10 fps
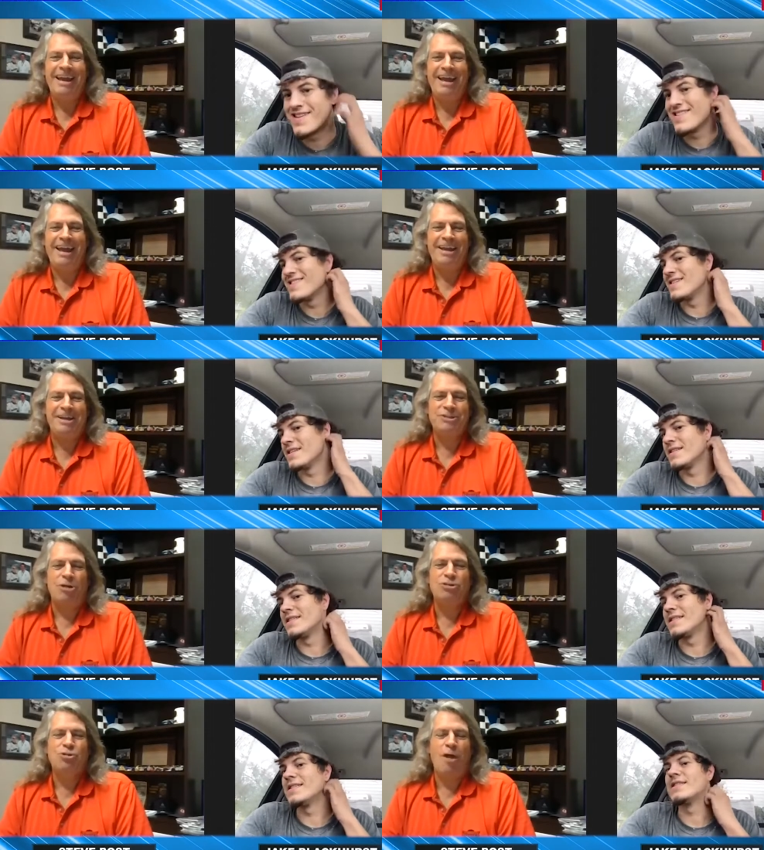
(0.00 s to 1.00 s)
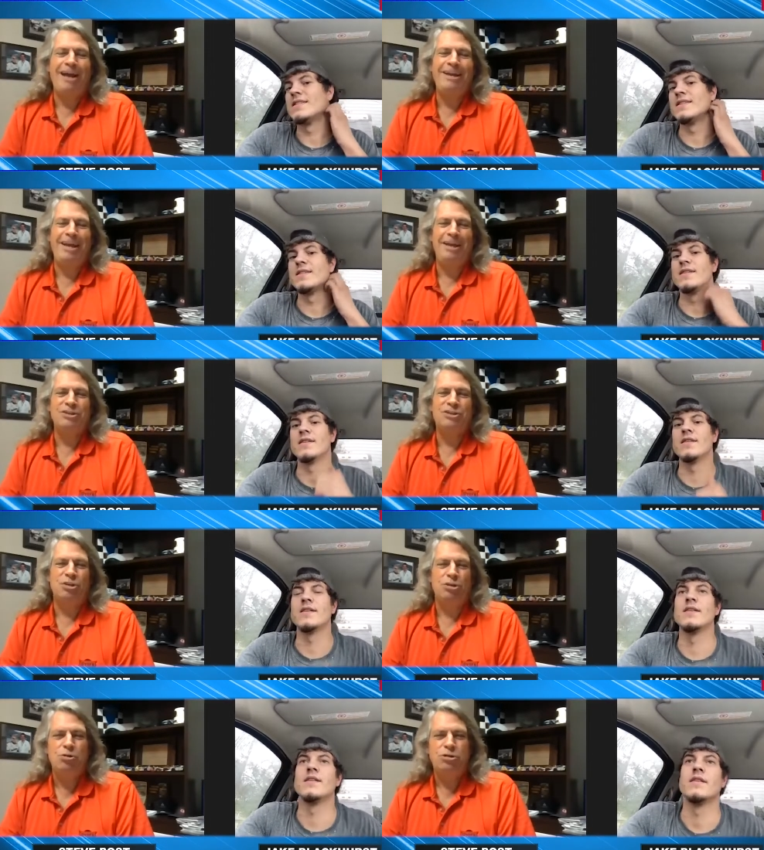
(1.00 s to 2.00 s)
Speaker 1: It is our Dryden
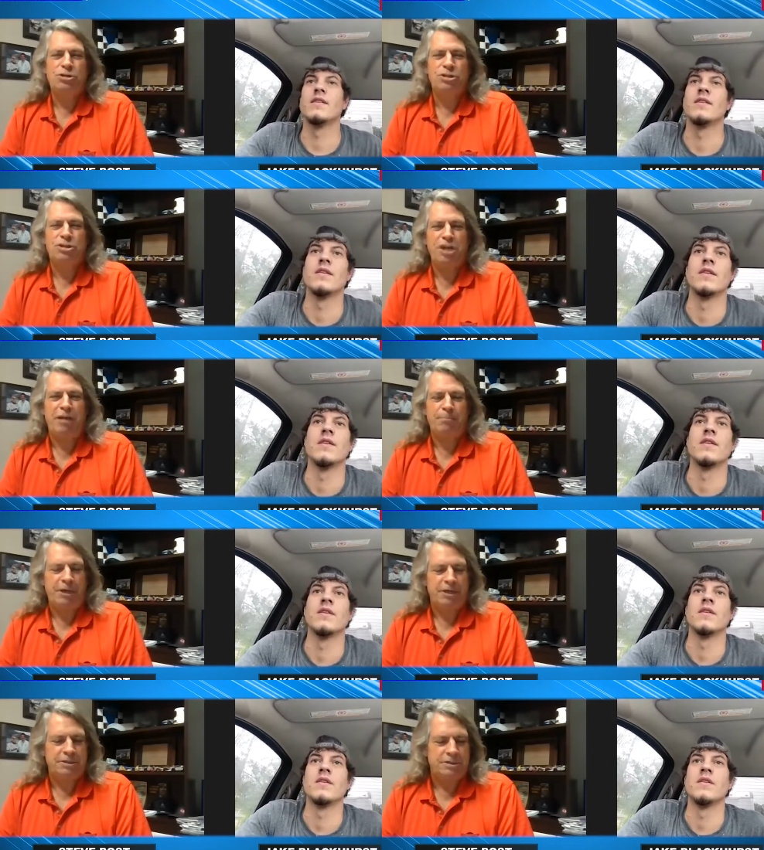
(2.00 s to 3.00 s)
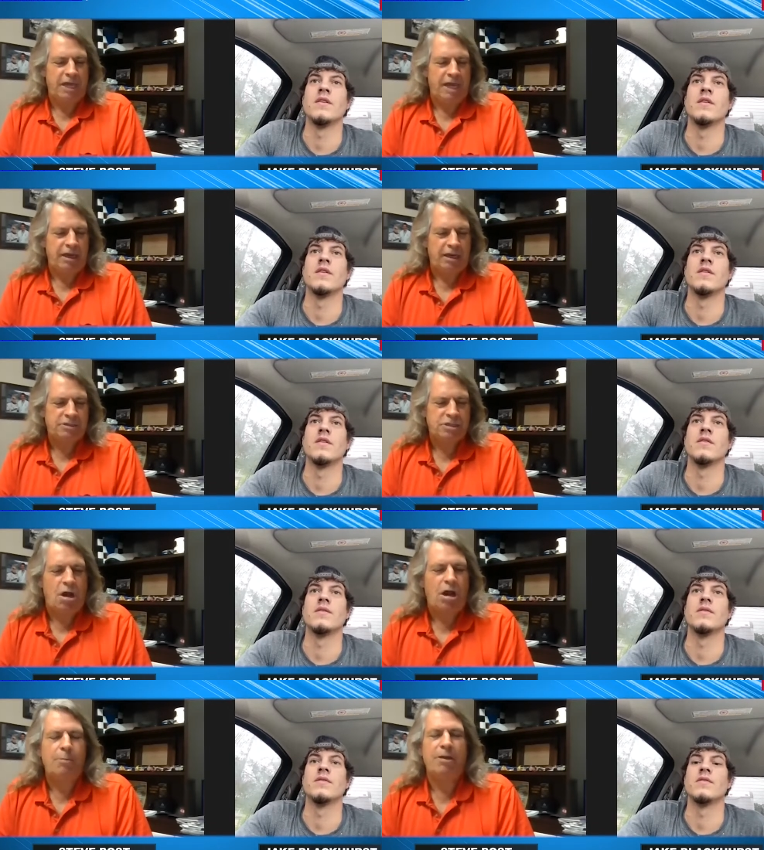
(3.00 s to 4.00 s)
salute to champions, and let's
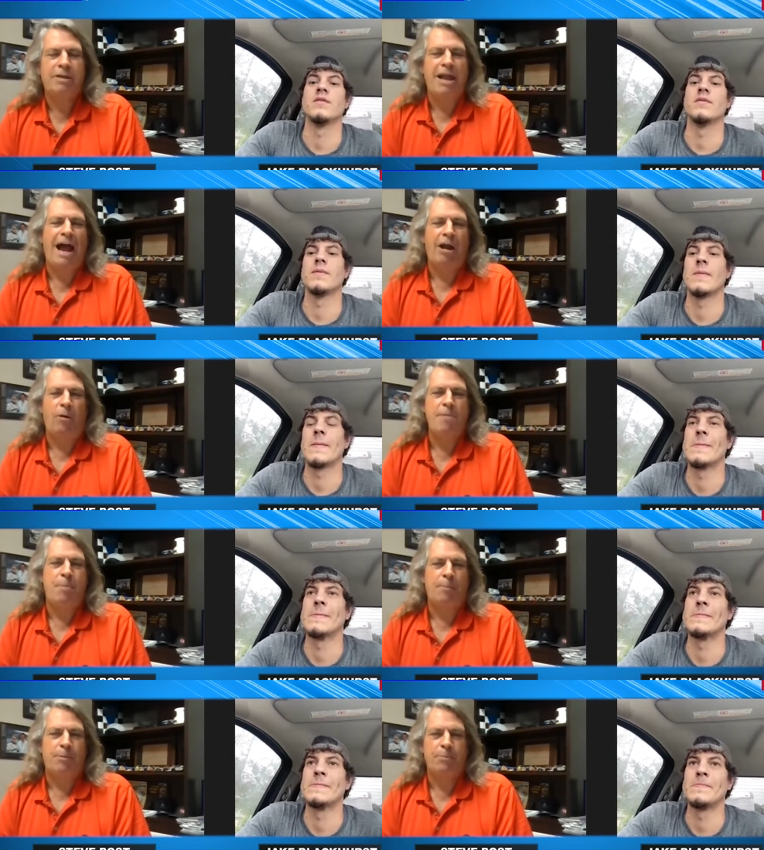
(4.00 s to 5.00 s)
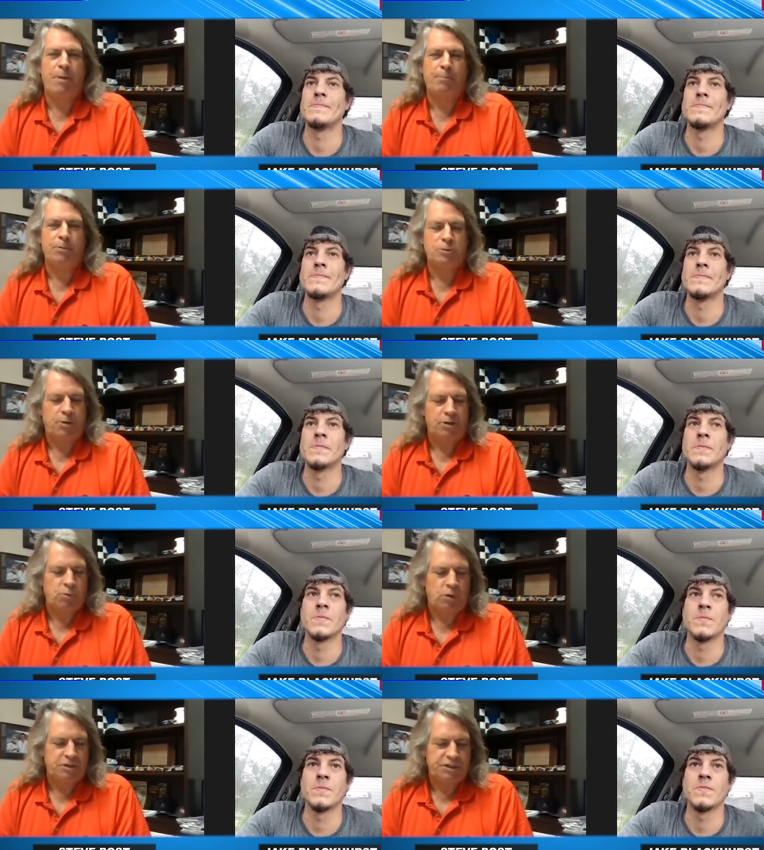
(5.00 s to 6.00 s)
talk about the IRA bumper to bumper sprints.
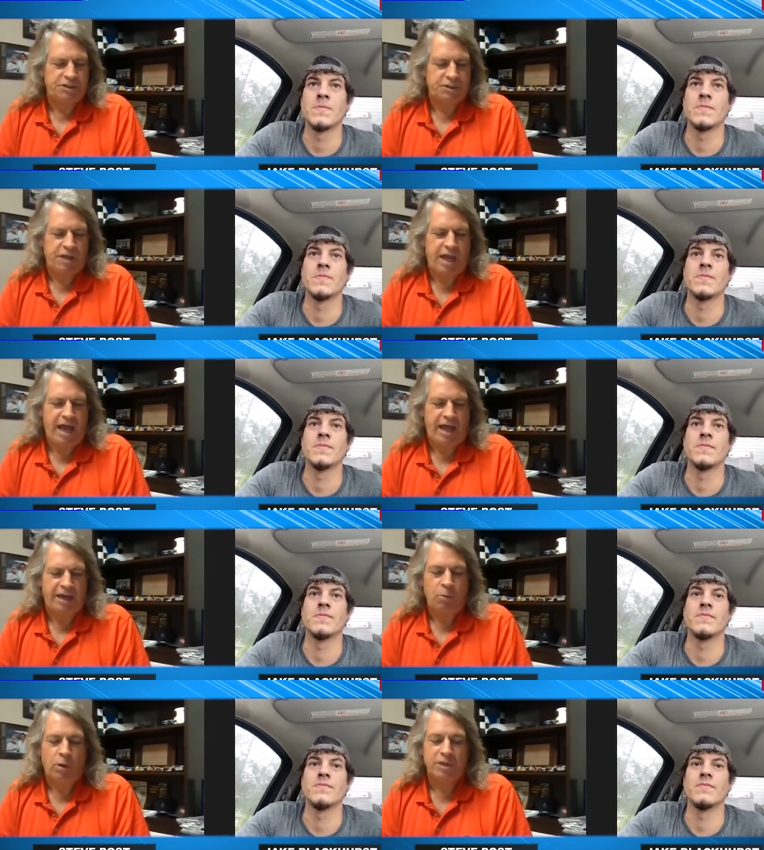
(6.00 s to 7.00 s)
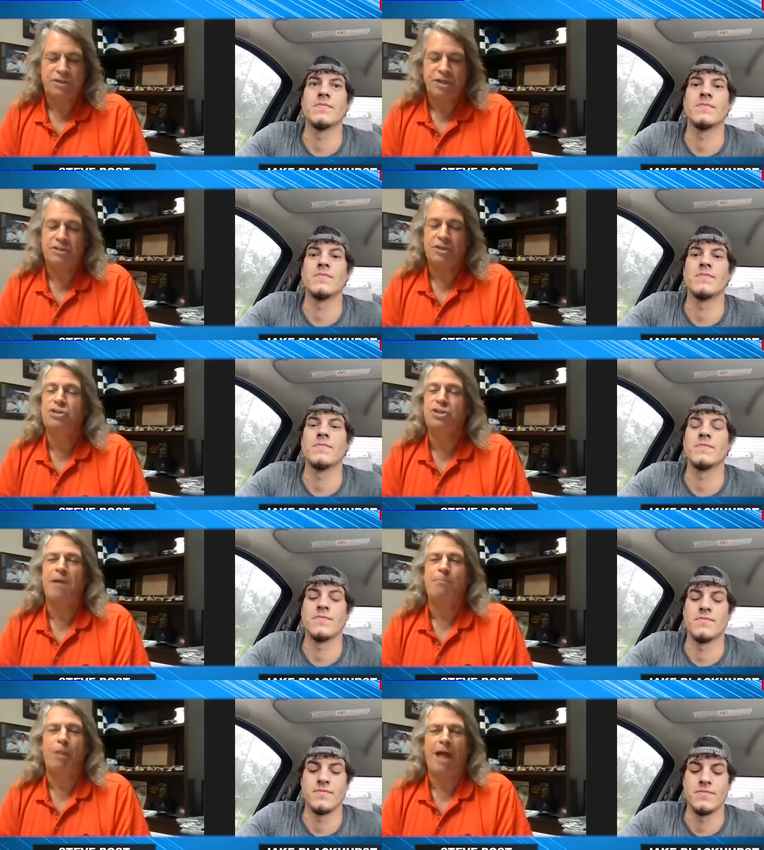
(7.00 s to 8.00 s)
What a season they had, and what a season Jake
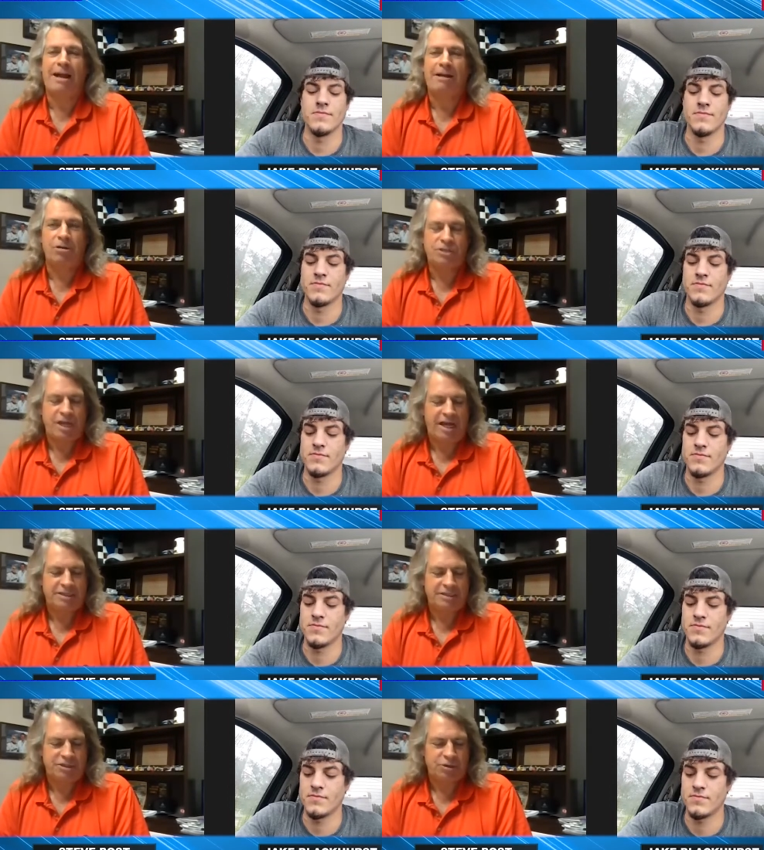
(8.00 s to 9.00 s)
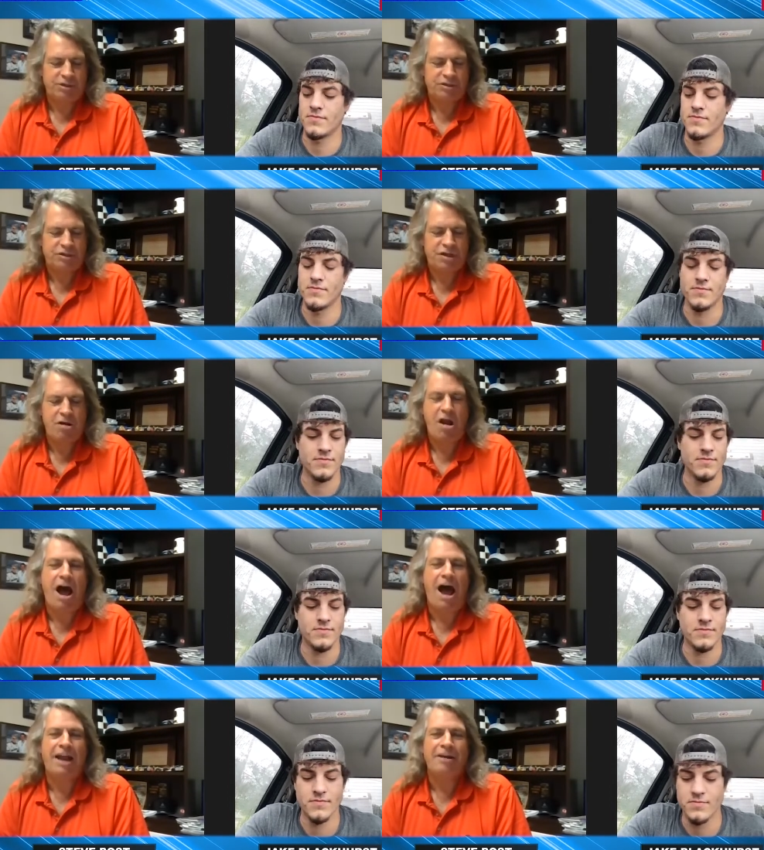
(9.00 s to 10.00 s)
Blackhurst has. He joins us here
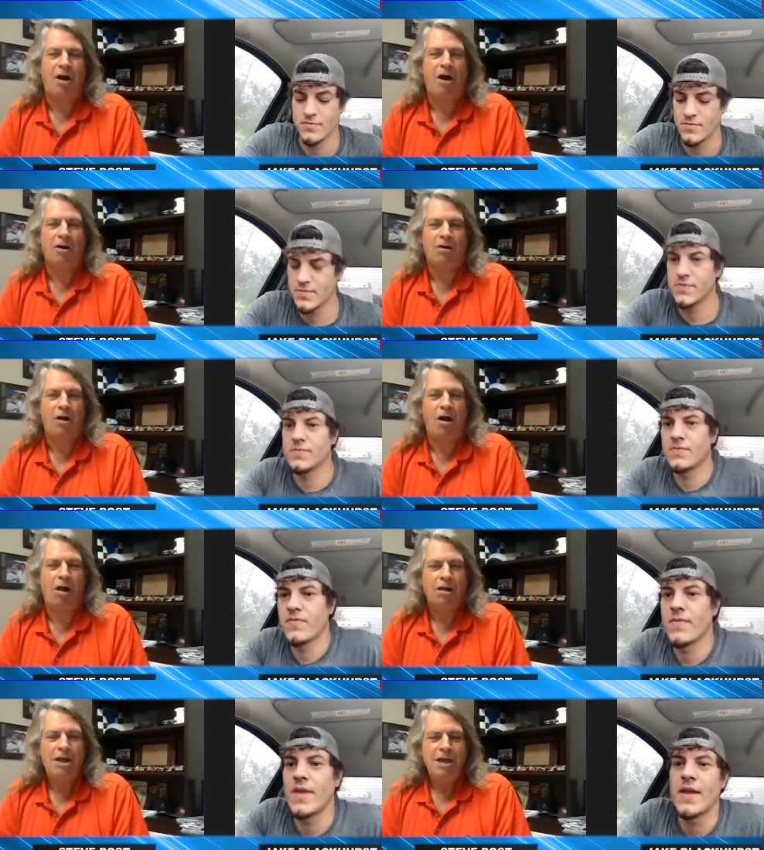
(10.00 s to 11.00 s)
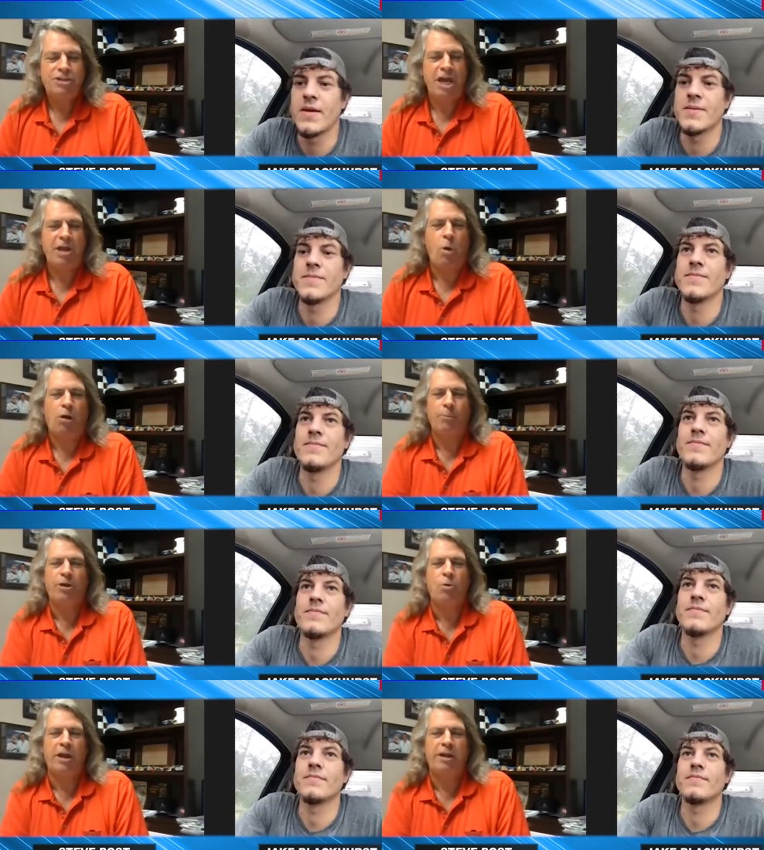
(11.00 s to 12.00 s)
on our call. Jake, welcome into
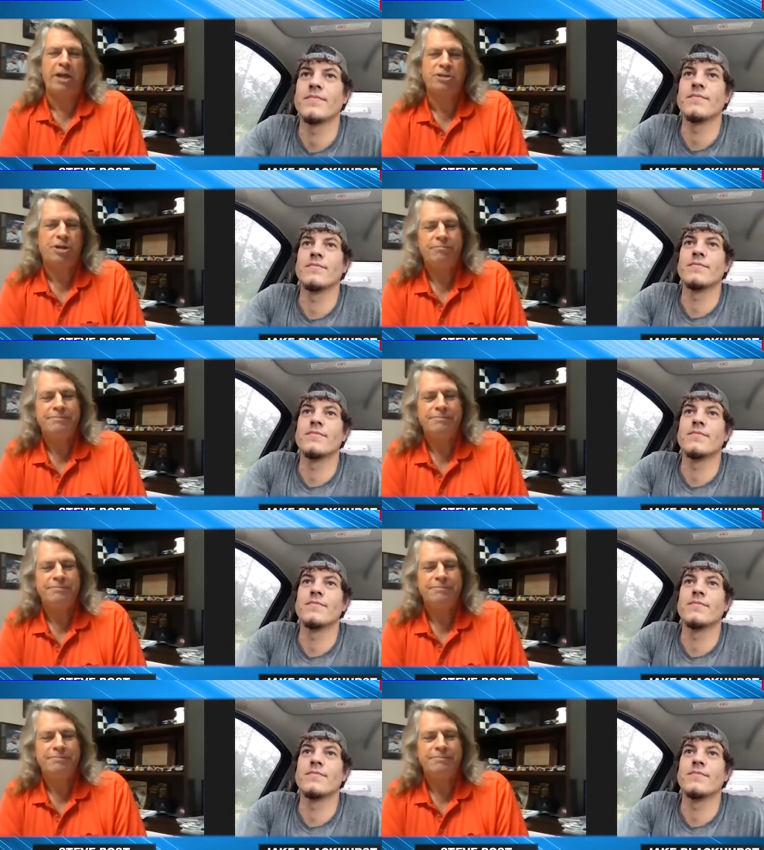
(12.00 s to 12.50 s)
Winged Nation.